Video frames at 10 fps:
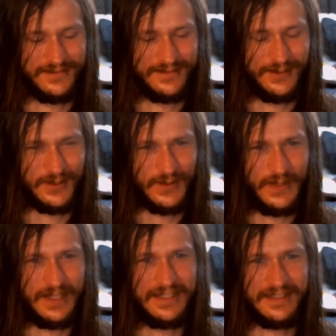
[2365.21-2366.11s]
social
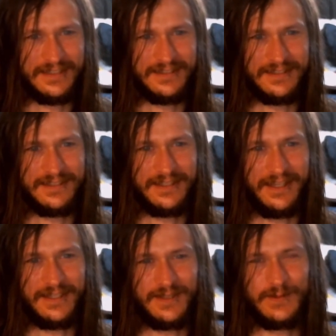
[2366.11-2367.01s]
media and
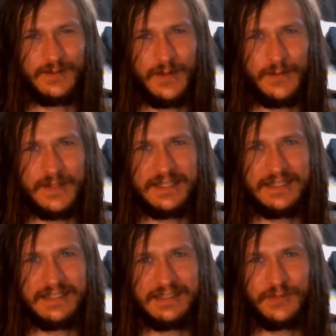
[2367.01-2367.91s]
like
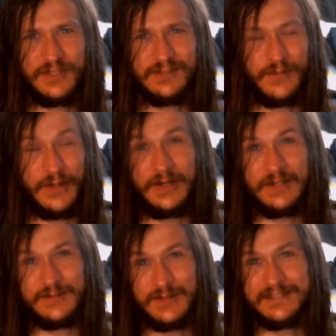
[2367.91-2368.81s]
pretending to be somebody
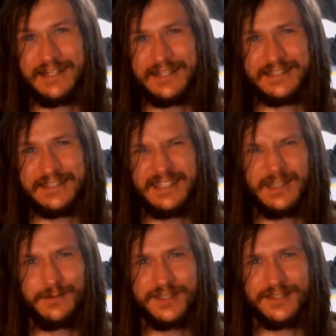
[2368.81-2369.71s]
else, but it's actually
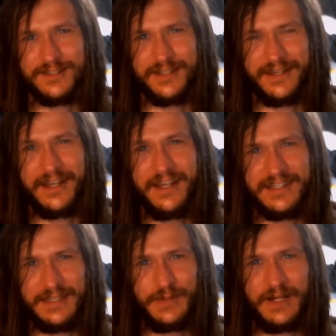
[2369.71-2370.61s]
them, just so they can
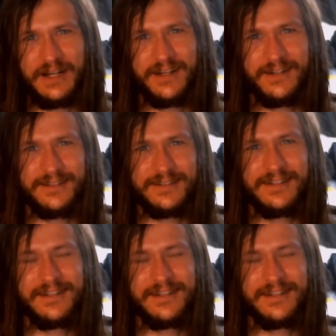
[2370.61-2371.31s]
like keep an eye on